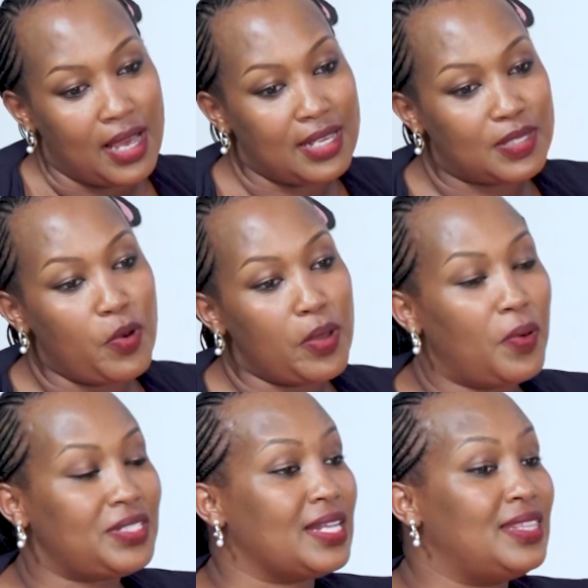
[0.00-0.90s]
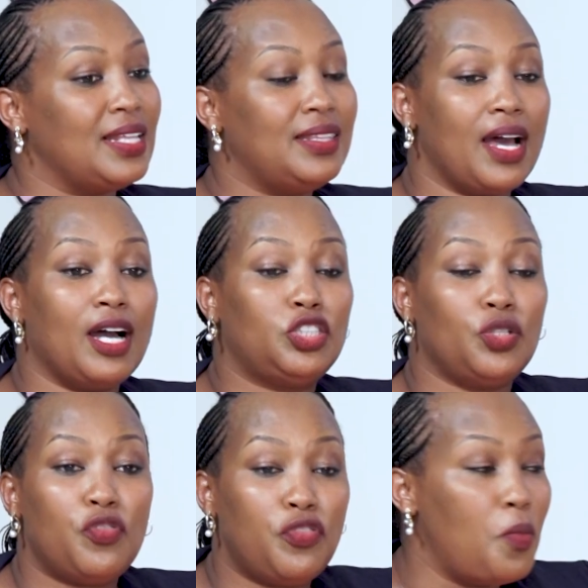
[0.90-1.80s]
it's more important than the
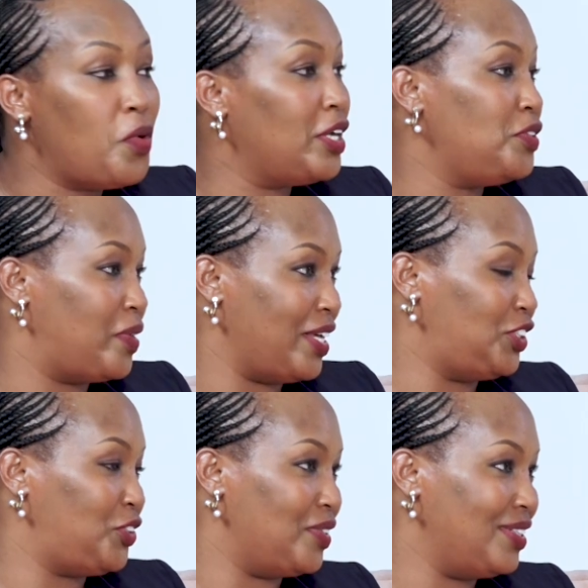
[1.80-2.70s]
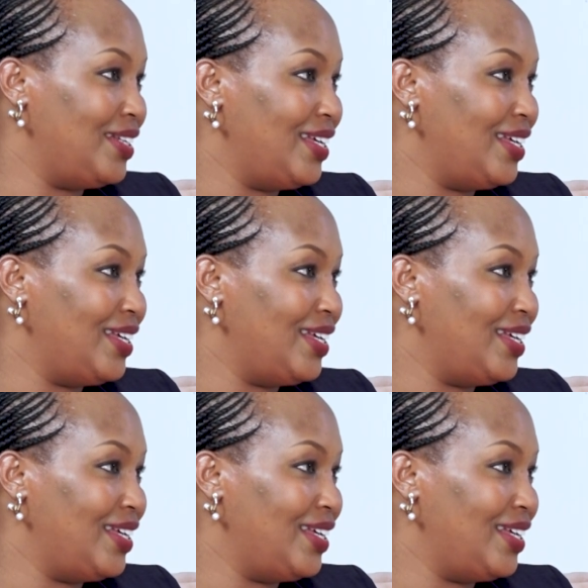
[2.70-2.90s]
actual formal education.